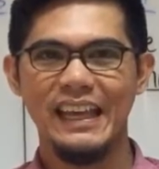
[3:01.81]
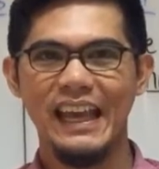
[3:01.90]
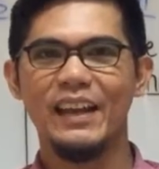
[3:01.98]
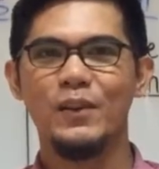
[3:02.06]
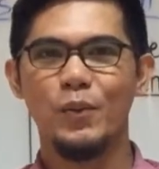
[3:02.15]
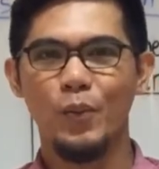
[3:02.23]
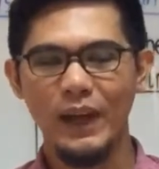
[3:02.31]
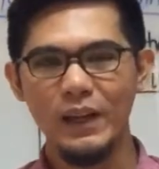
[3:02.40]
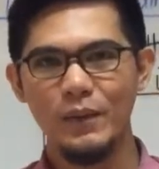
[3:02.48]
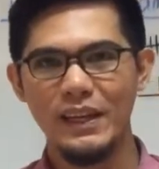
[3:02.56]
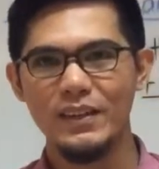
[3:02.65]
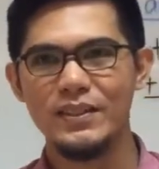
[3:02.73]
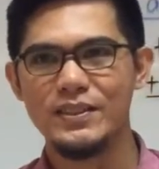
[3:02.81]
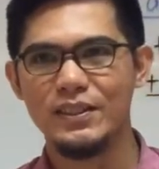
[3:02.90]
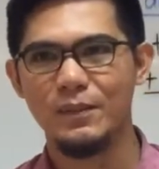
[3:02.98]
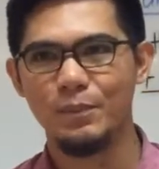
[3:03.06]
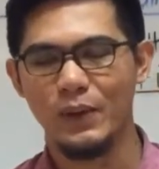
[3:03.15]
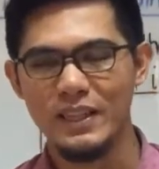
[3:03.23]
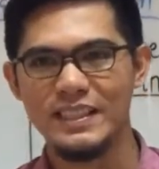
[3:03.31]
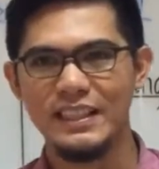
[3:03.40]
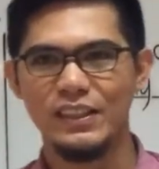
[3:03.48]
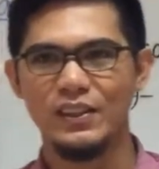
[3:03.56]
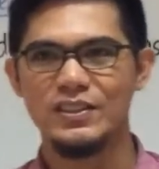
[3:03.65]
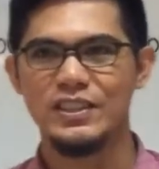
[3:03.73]
And when we use
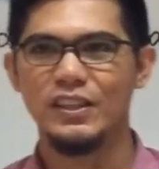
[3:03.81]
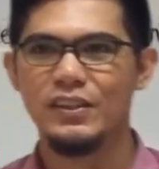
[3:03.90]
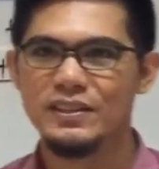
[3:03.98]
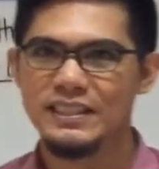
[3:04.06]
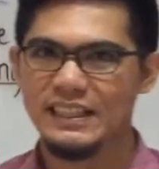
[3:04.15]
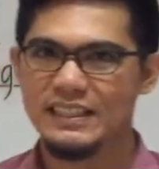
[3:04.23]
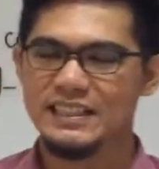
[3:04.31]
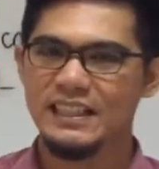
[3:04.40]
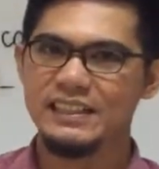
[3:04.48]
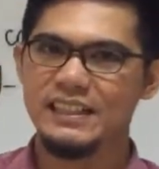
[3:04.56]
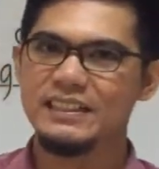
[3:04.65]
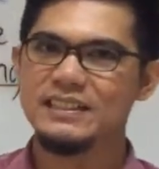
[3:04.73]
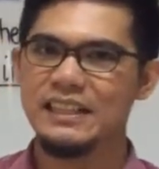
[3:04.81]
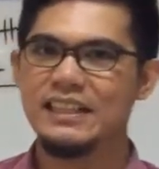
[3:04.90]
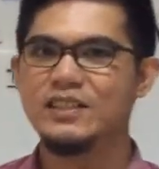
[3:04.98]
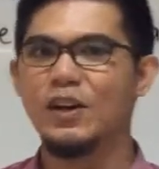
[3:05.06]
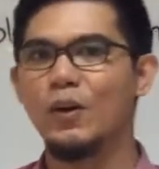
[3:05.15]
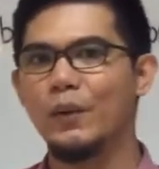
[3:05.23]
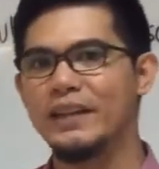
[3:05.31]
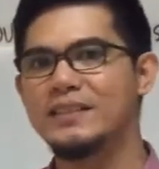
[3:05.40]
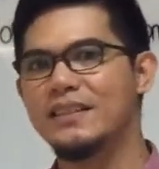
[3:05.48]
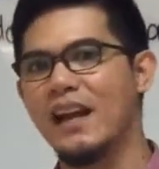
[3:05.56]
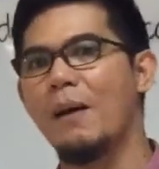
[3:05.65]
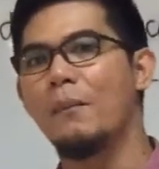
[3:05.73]
present continuous in a sentence, it's
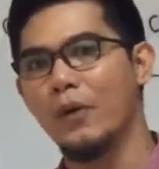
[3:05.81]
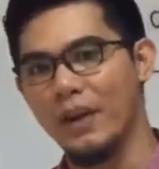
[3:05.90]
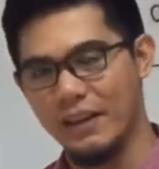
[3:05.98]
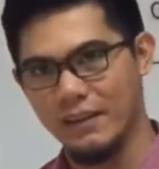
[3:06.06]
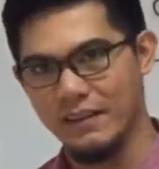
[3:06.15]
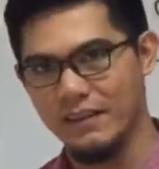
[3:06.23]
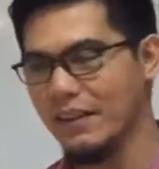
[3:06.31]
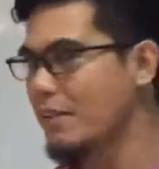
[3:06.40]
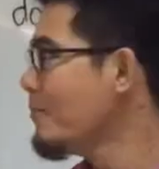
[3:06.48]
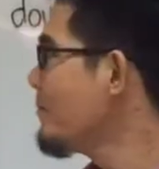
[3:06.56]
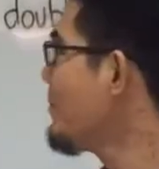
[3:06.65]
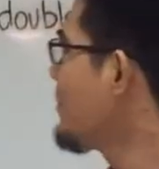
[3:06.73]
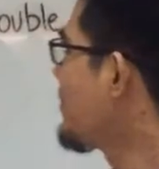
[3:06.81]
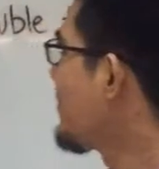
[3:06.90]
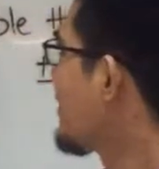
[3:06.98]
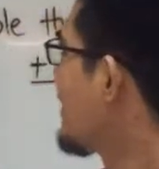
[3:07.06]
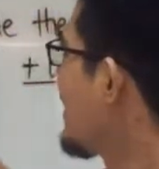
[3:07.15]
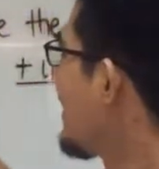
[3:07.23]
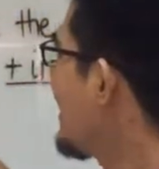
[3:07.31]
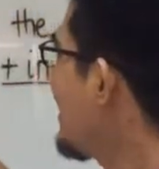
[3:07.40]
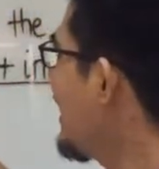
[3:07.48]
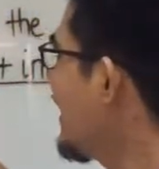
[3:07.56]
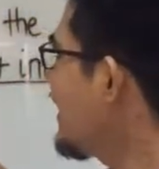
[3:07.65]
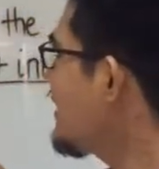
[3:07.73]
always come with
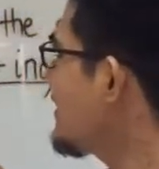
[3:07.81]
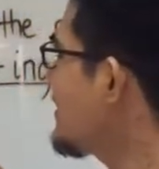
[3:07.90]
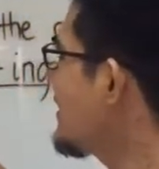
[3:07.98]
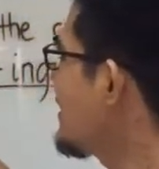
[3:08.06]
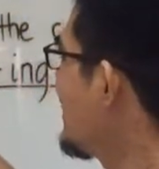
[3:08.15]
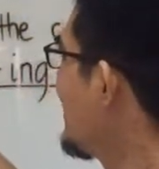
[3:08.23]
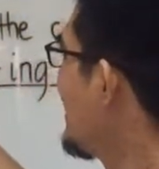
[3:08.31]
is,